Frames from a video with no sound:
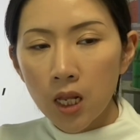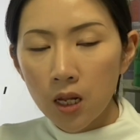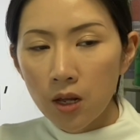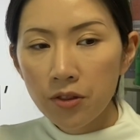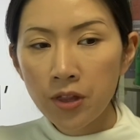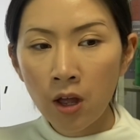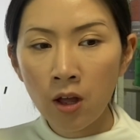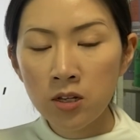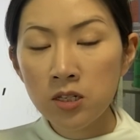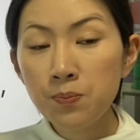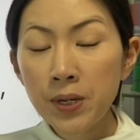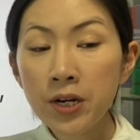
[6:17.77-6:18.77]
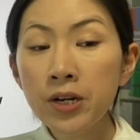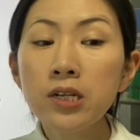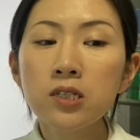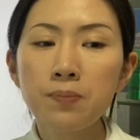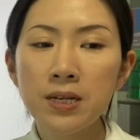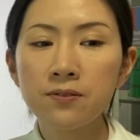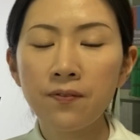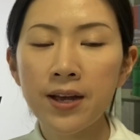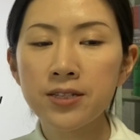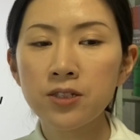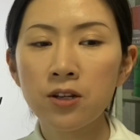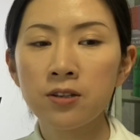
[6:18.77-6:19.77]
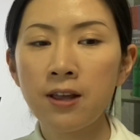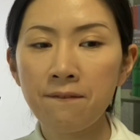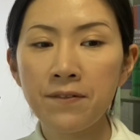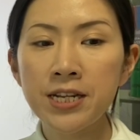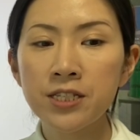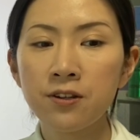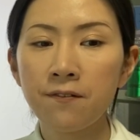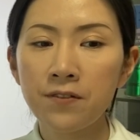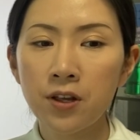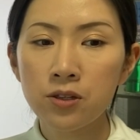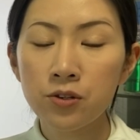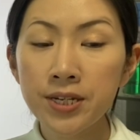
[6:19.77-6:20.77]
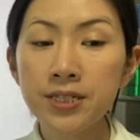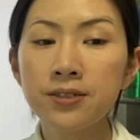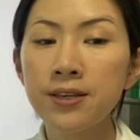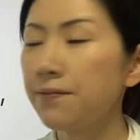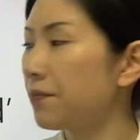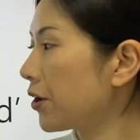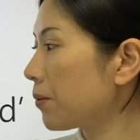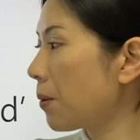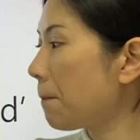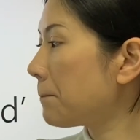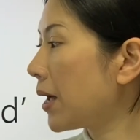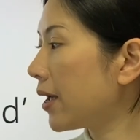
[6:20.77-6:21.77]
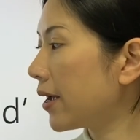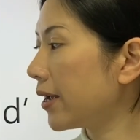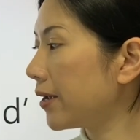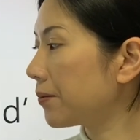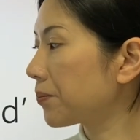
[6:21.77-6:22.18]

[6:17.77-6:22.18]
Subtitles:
The speaker specifies the definition of the transitive verb buy.